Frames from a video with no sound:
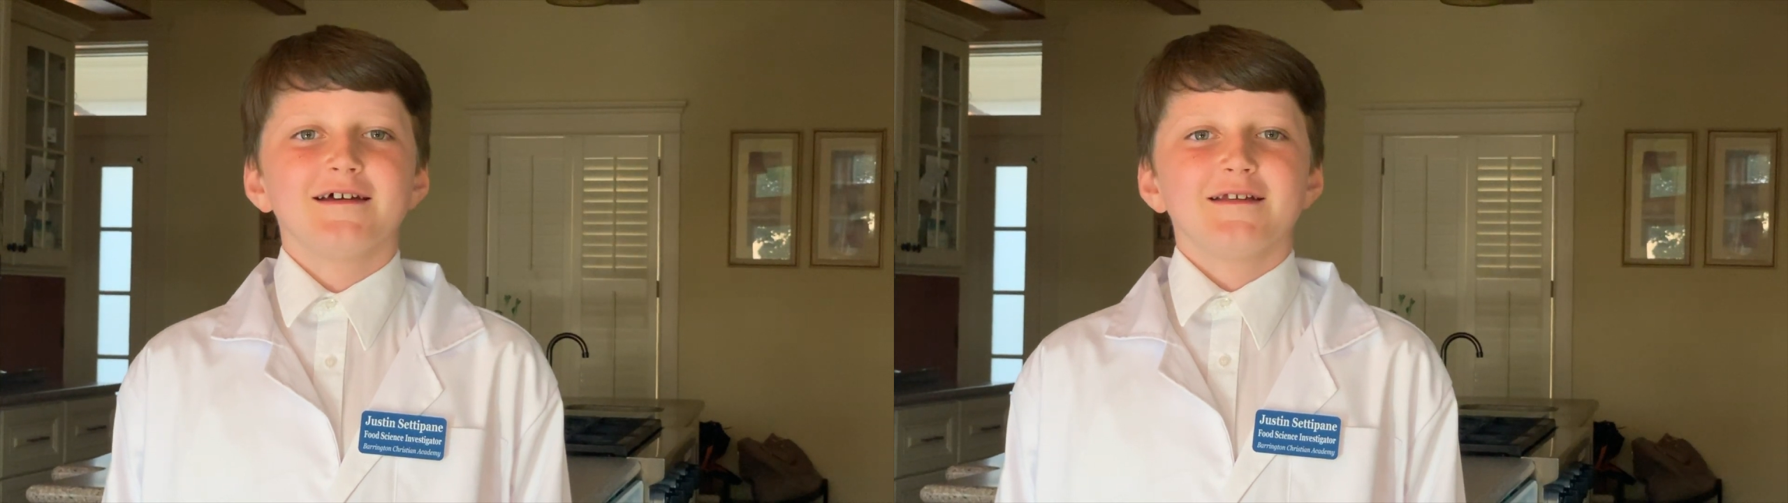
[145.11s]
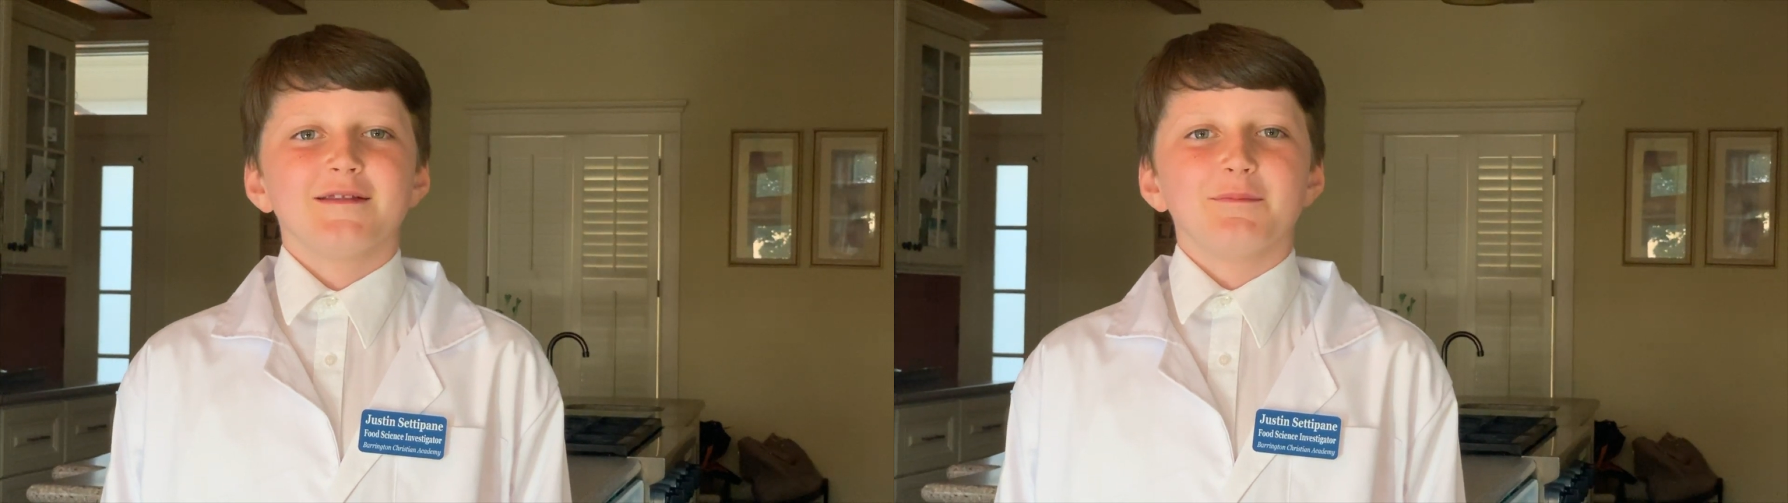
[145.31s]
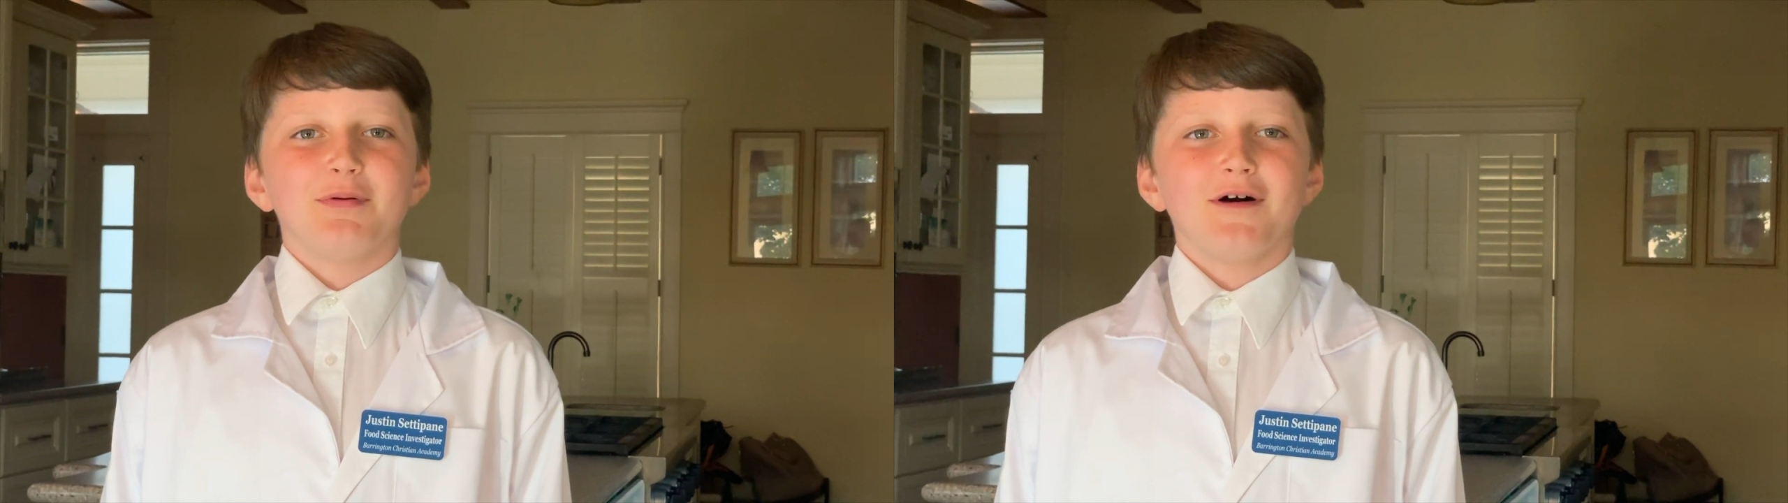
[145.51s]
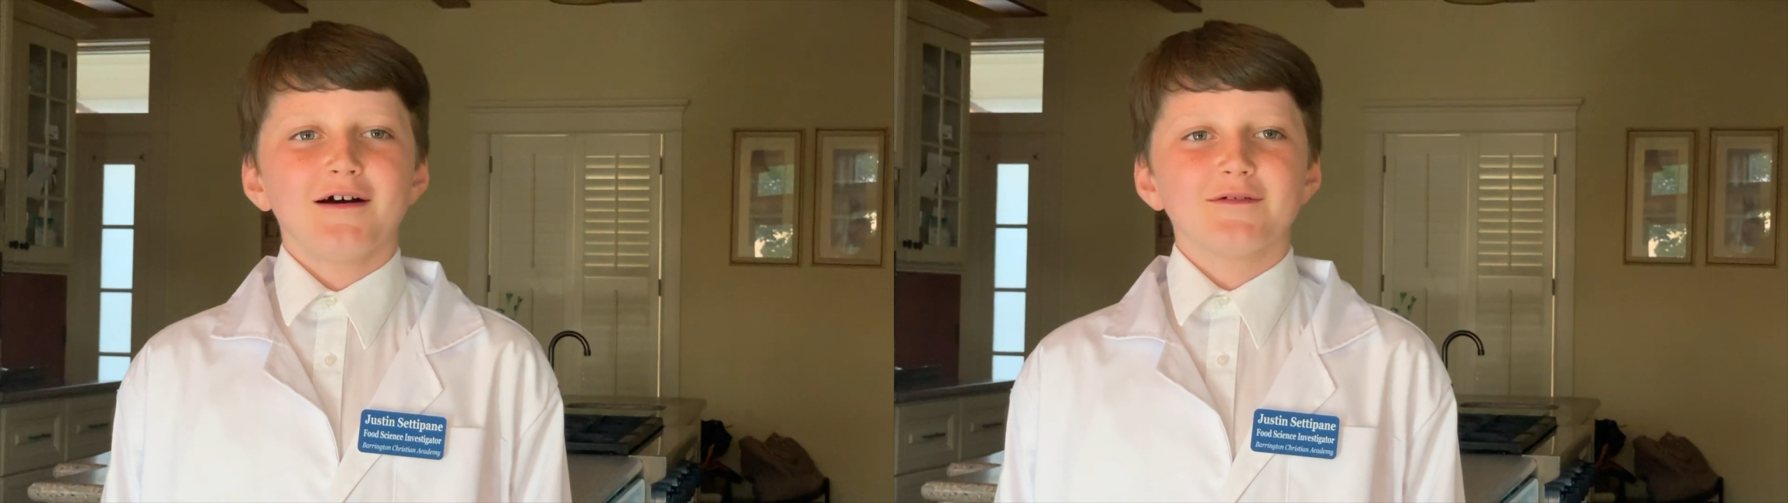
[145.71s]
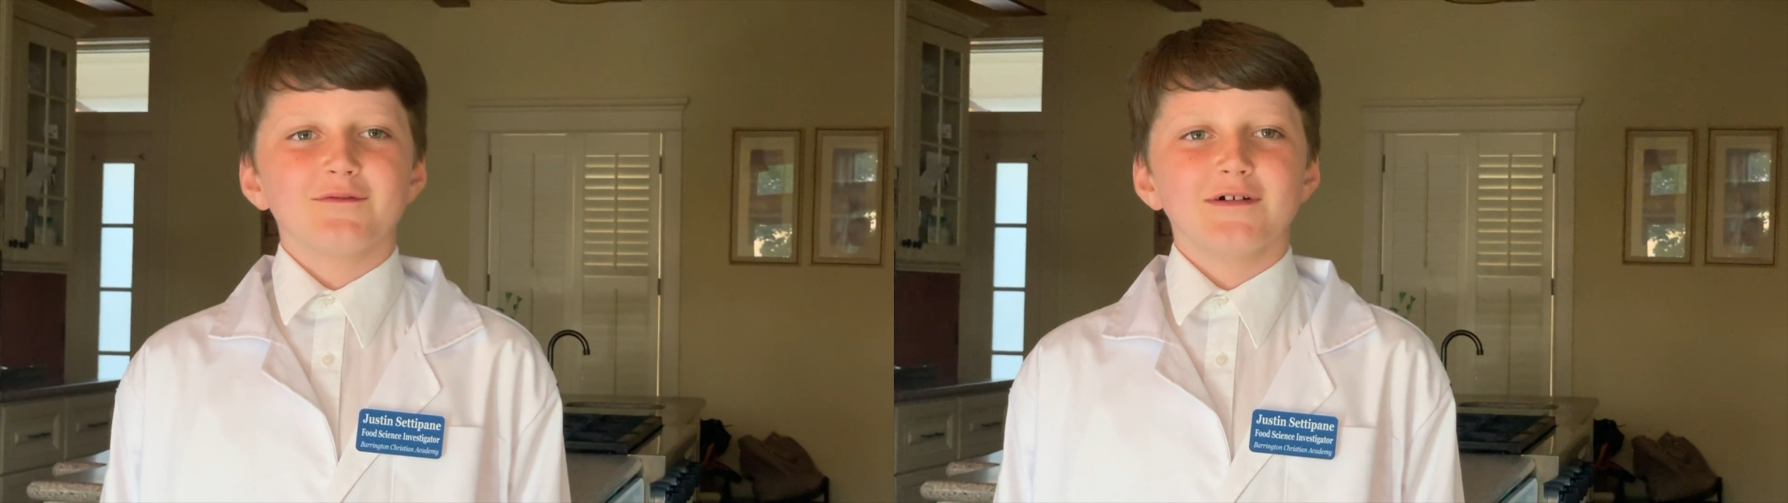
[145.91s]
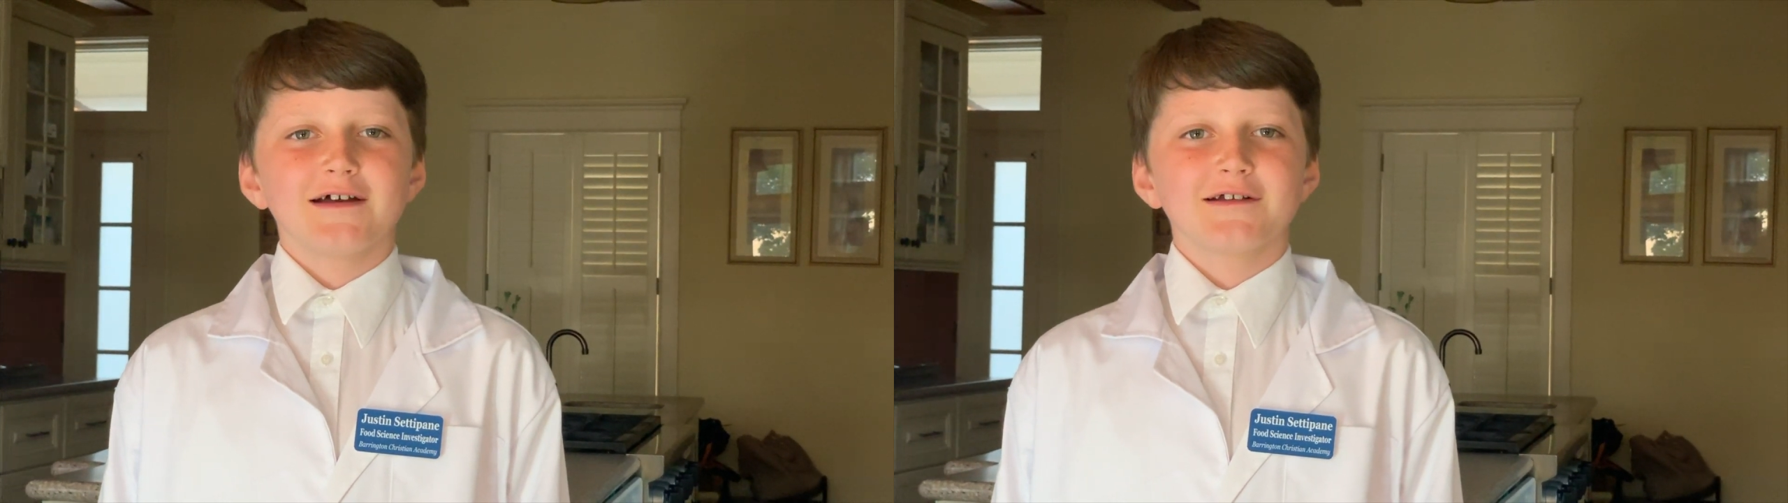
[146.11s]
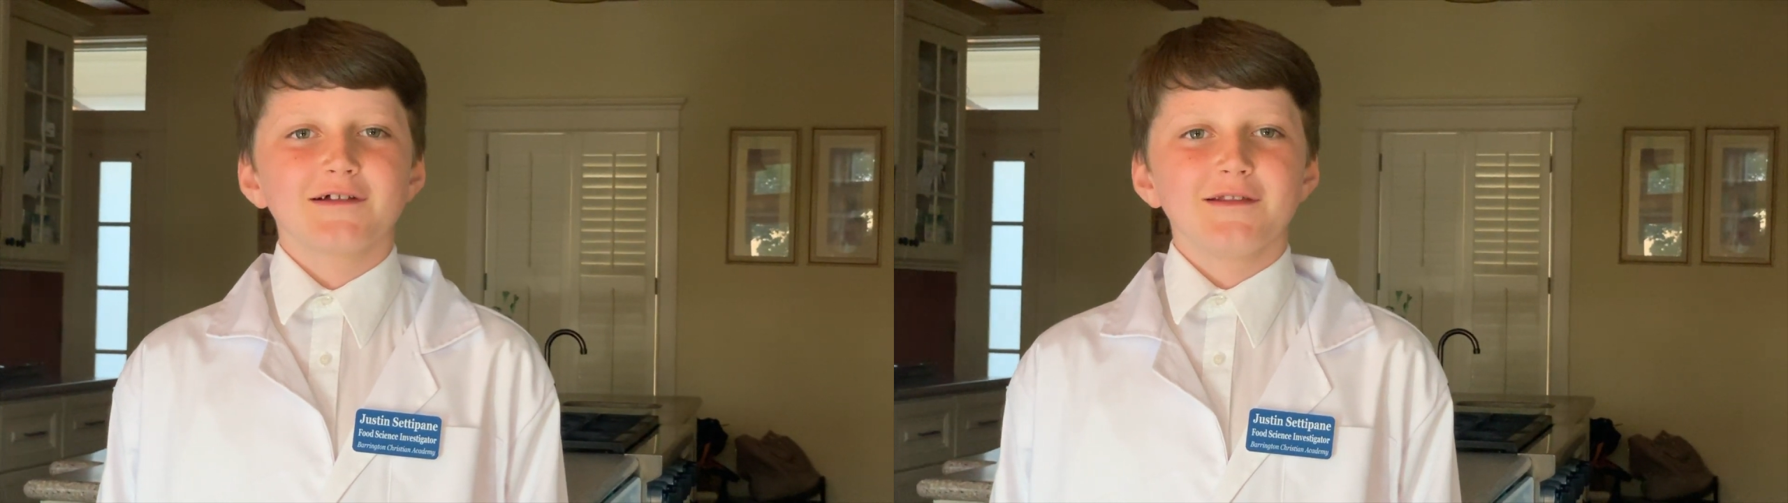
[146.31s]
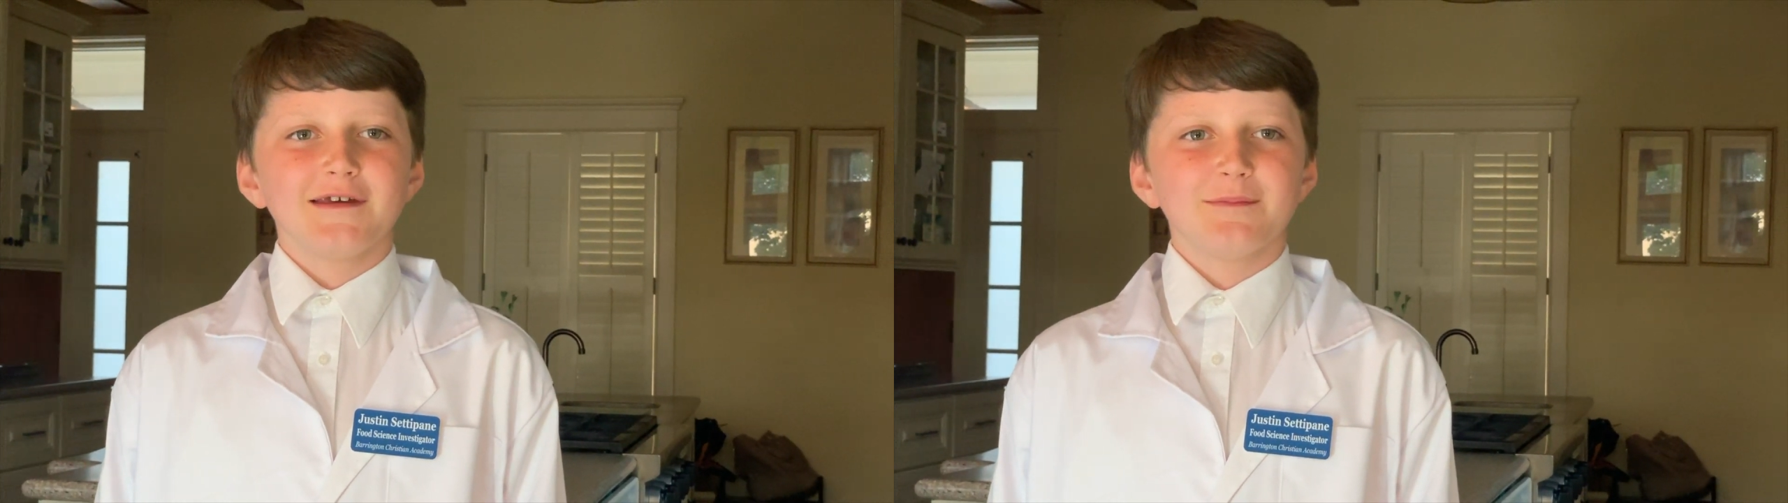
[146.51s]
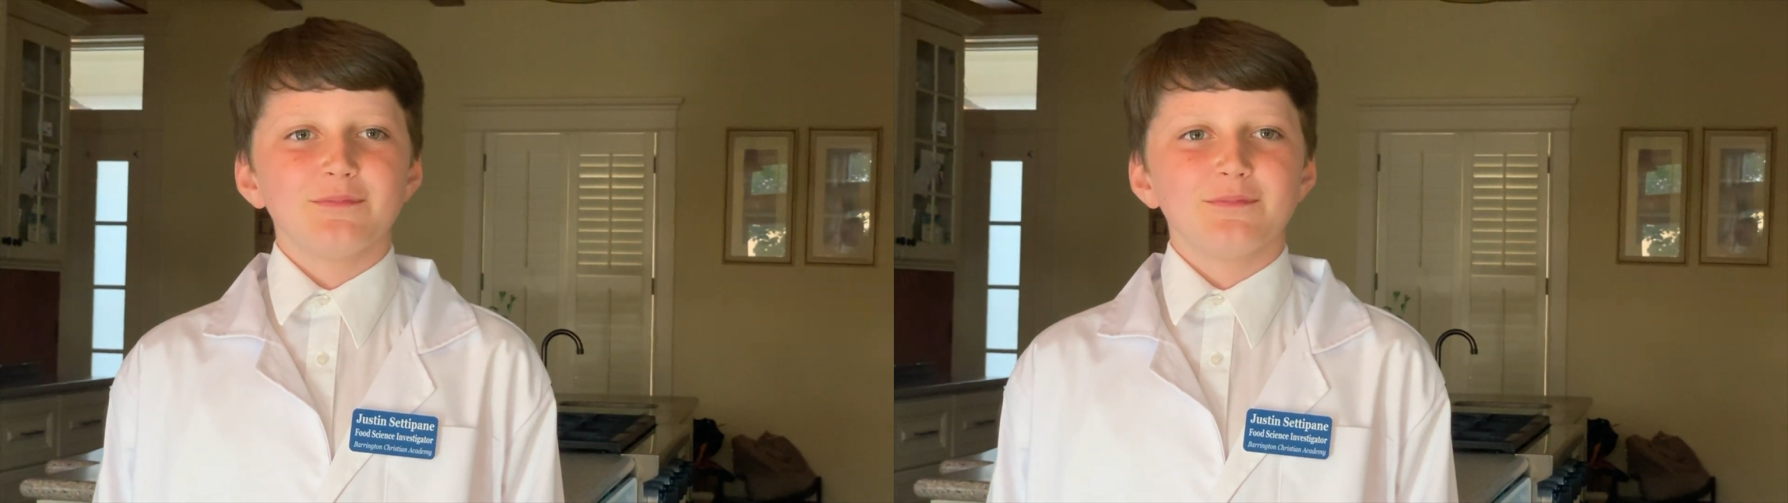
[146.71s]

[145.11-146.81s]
the pot readily